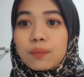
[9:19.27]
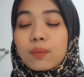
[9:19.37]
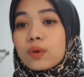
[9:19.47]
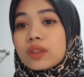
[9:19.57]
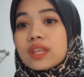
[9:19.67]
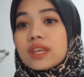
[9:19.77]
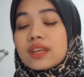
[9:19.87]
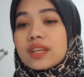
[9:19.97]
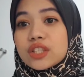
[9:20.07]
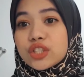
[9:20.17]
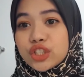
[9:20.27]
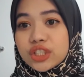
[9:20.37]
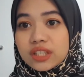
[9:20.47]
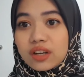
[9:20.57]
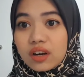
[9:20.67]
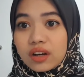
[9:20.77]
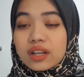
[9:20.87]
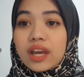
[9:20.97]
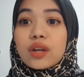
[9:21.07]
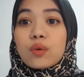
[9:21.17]
putting his shirt on
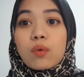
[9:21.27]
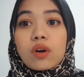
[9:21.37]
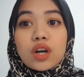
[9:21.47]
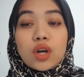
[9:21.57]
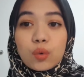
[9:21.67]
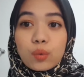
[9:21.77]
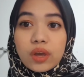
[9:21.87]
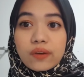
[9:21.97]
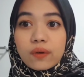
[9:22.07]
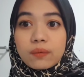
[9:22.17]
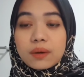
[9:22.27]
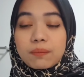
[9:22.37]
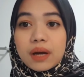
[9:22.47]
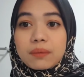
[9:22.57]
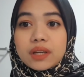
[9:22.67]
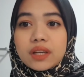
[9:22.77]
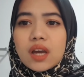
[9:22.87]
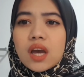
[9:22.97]
and walk away from the apartment.